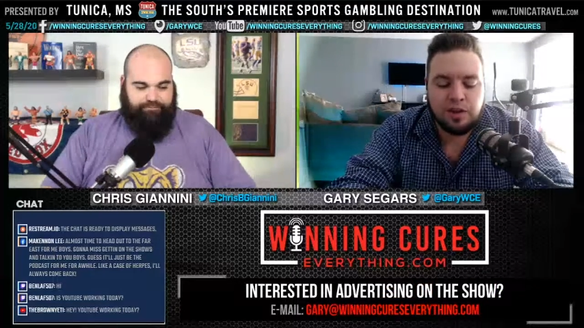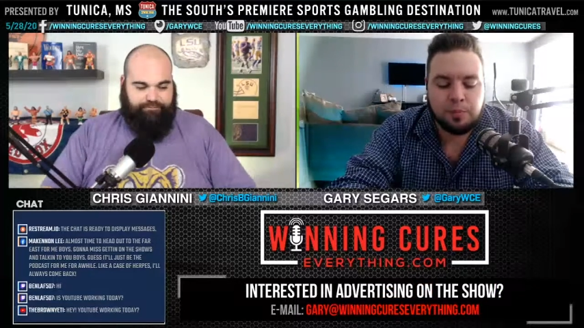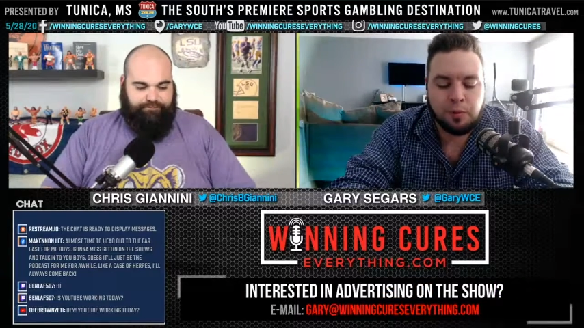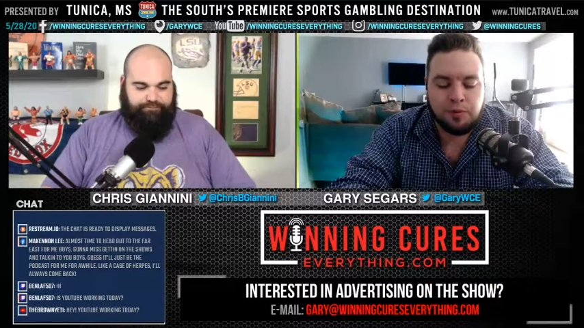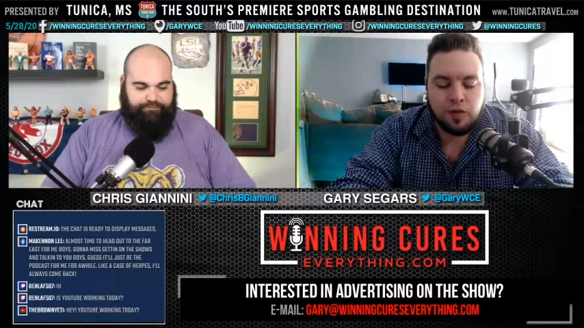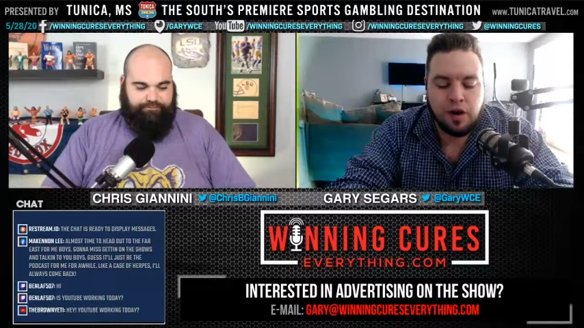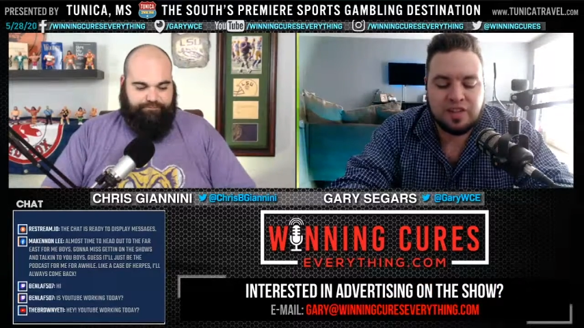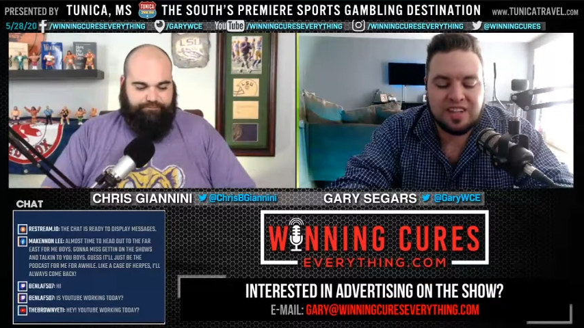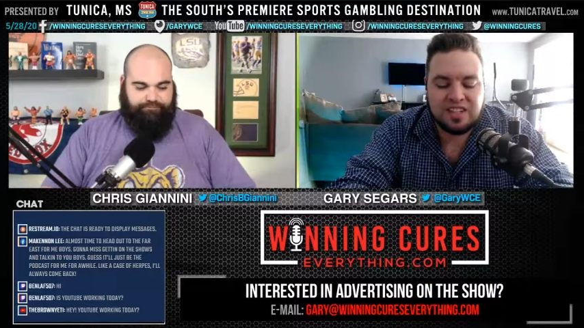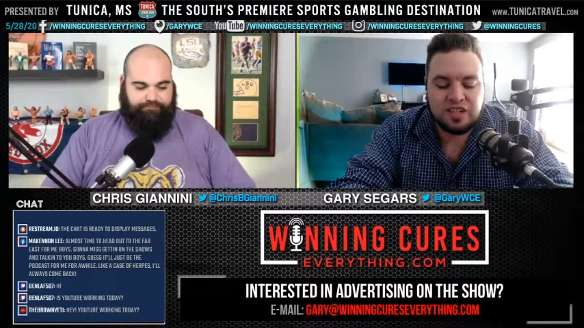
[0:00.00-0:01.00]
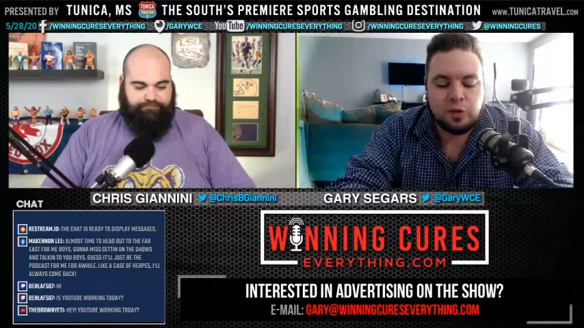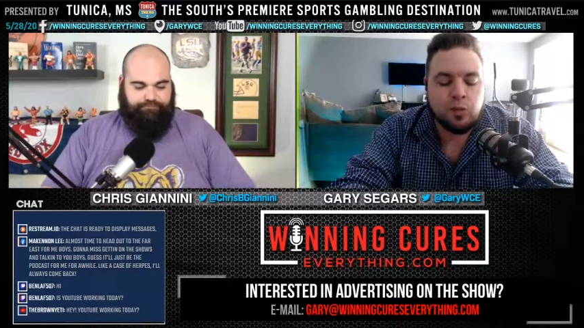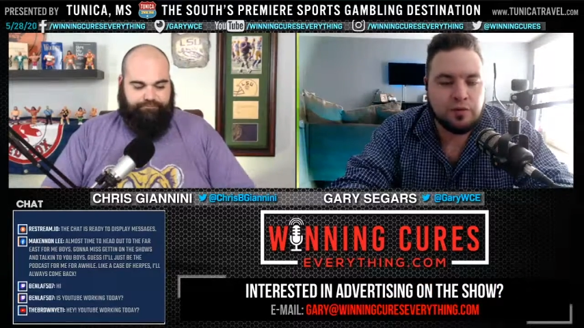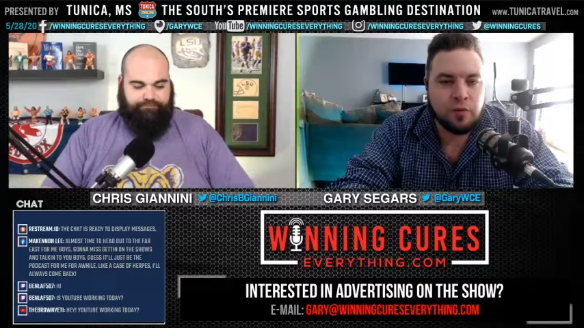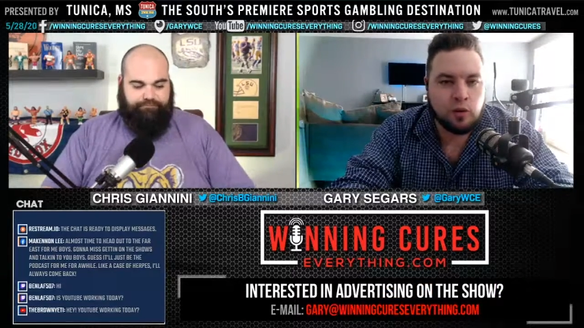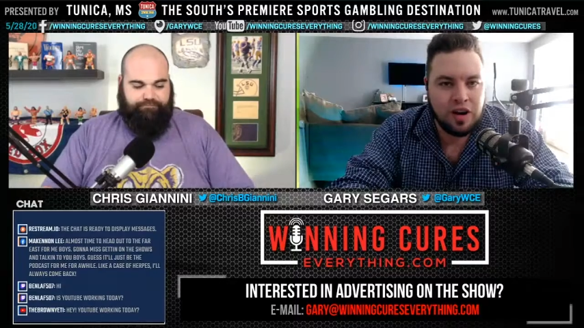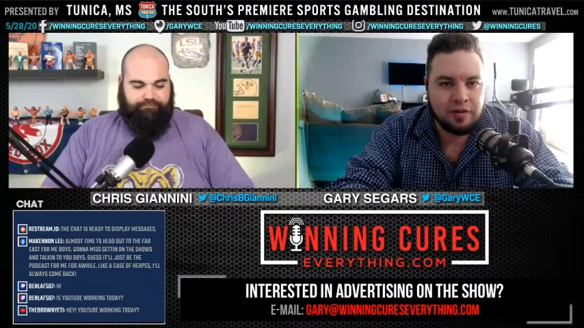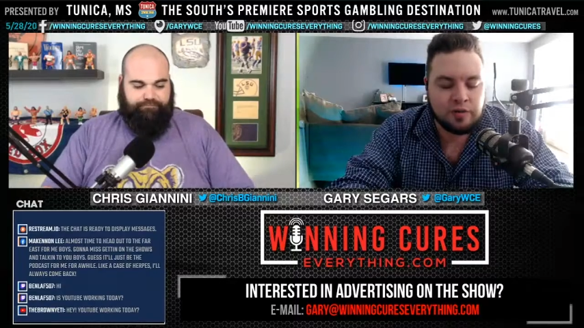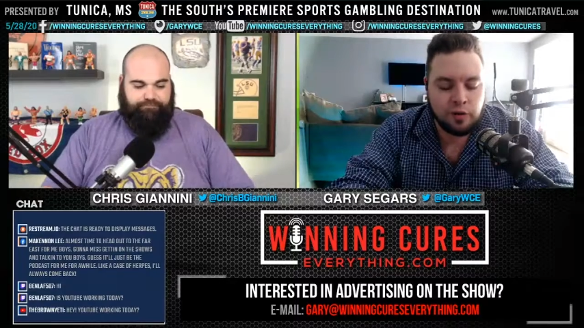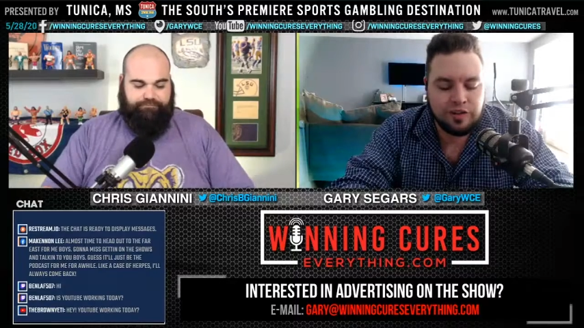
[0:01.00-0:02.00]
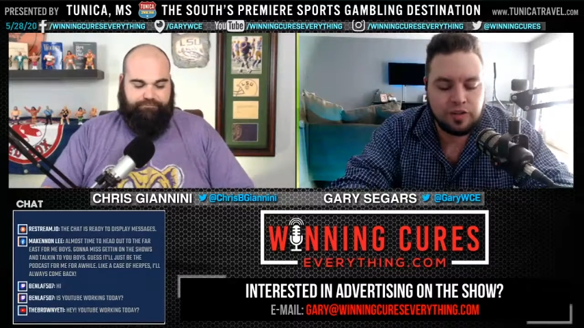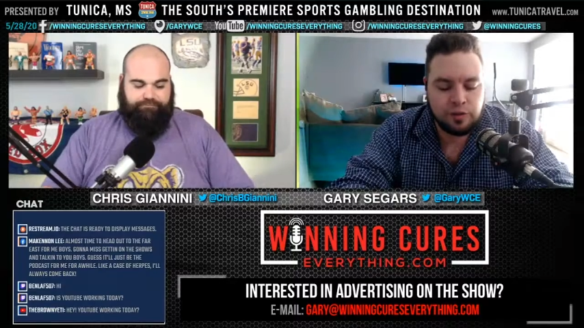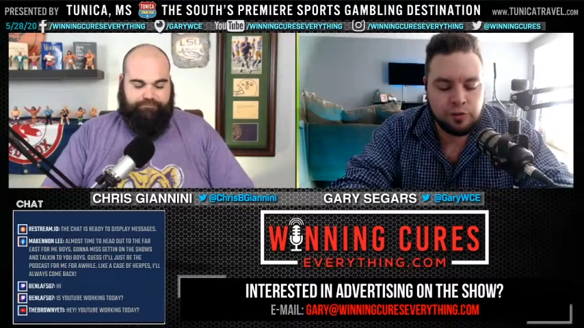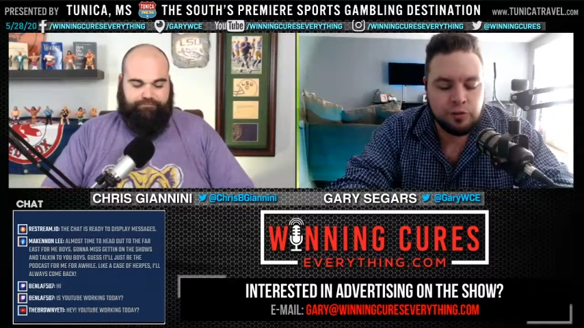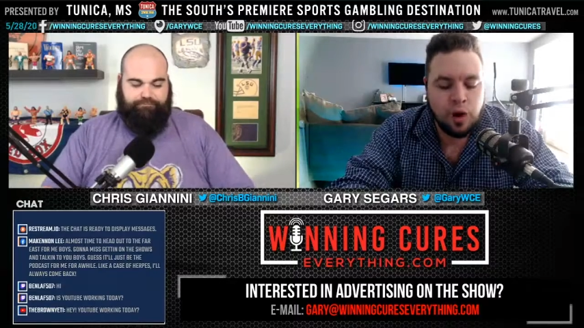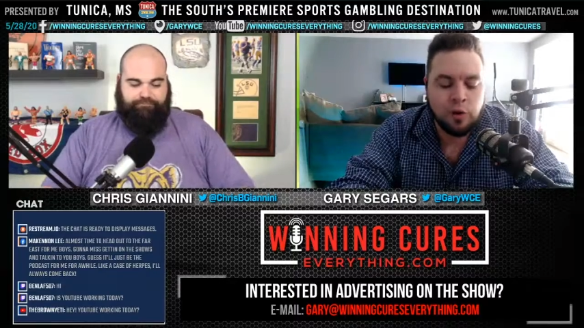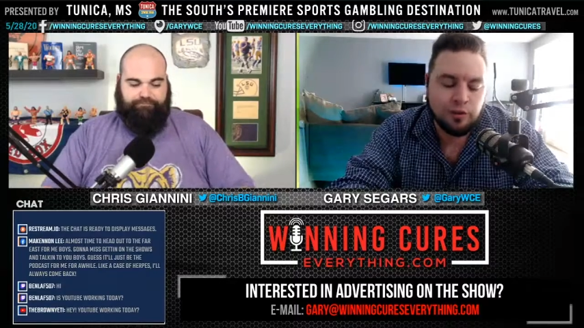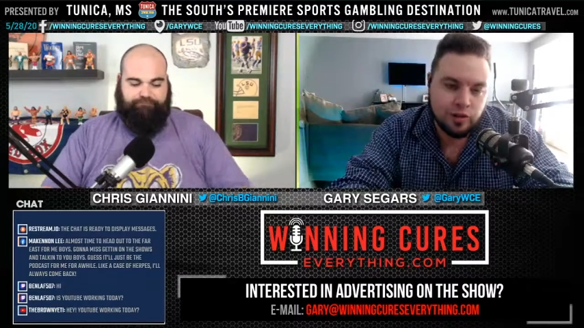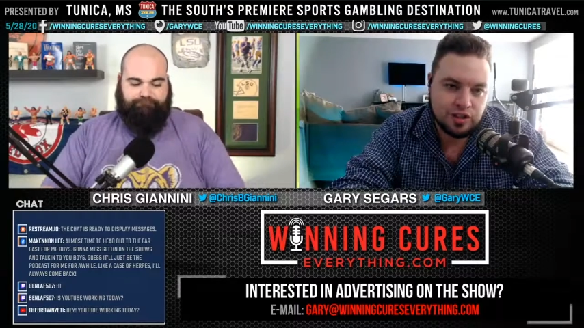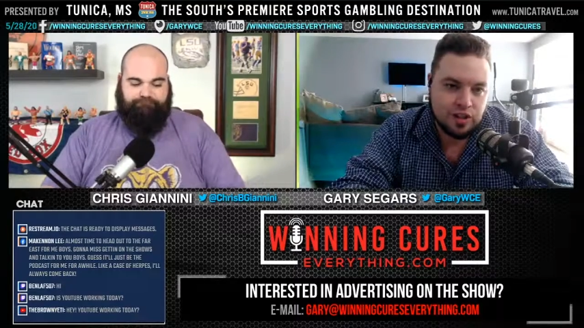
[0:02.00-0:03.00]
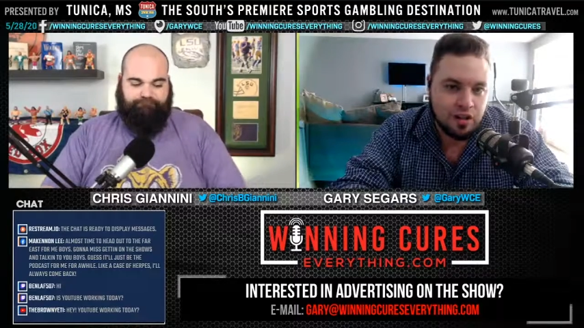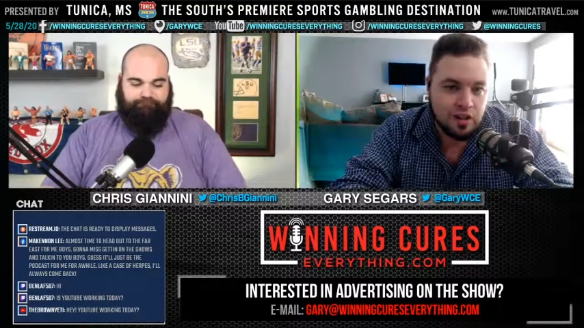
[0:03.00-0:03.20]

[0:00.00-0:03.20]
Speaker 1: the approval of at least twenty-four out of thirty-two owners.